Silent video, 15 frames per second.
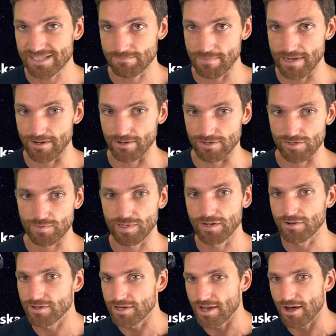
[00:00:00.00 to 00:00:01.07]
meters. We
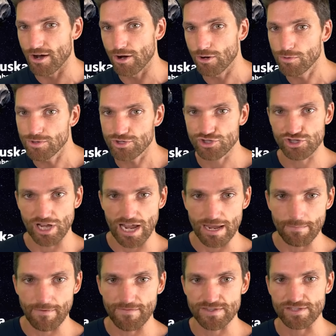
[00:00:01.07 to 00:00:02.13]
don't know the
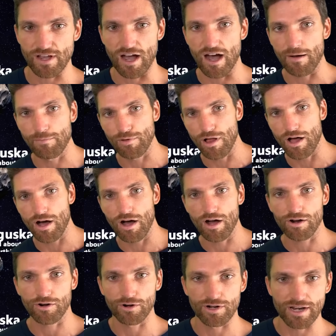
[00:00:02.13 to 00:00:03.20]
shape, if it's
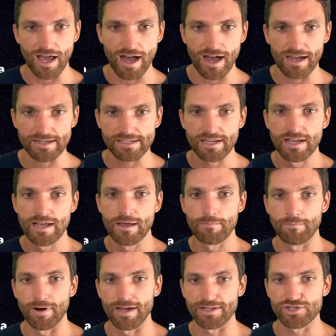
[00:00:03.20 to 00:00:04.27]
oblong or not
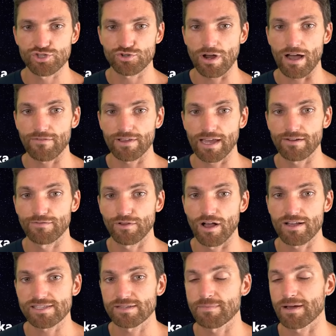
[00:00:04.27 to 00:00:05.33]
but it's traveling at a
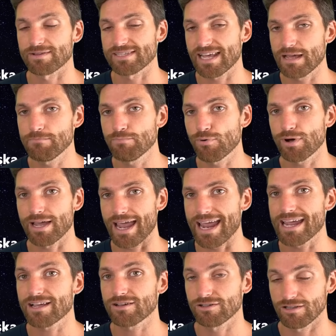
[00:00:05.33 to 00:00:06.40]
velocity about
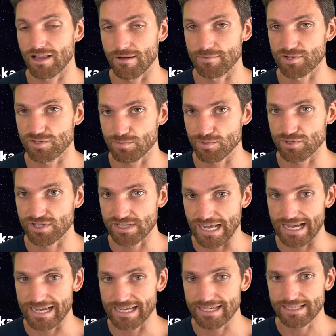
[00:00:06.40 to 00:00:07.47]
10.8 kilometers per
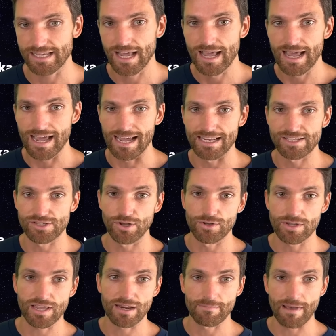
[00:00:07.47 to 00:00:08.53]
second. And so
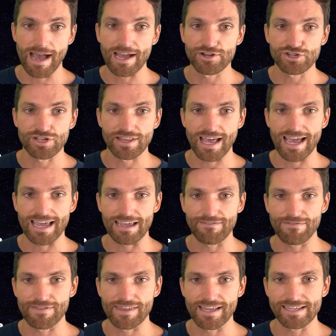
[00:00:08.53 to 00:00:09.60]
you can imagine that
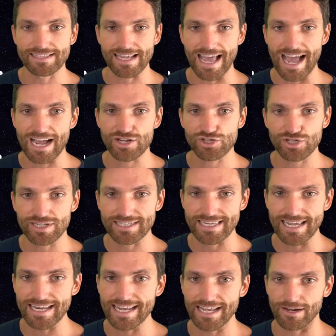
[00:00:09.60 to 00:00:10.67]
if this actually
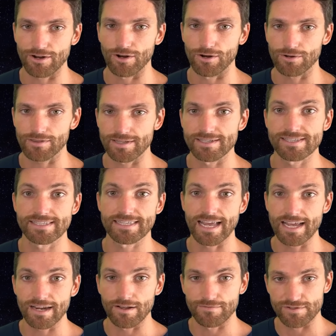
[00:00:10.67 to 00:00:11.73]
did hit Earth,
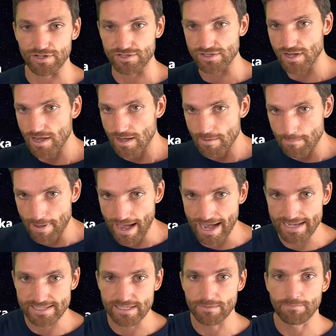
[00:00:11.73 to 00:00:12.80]
instead of just
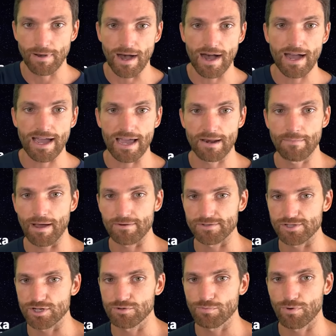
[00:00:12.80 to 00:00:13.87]
passing by at
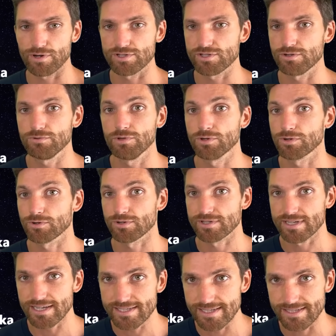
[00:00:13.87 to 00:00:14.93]
about 2.2 lunar
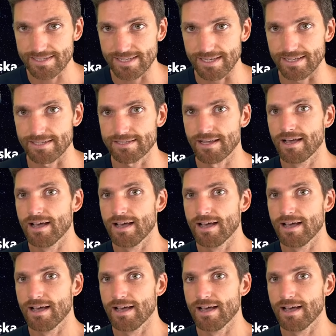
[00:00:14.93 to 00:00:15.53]
distances,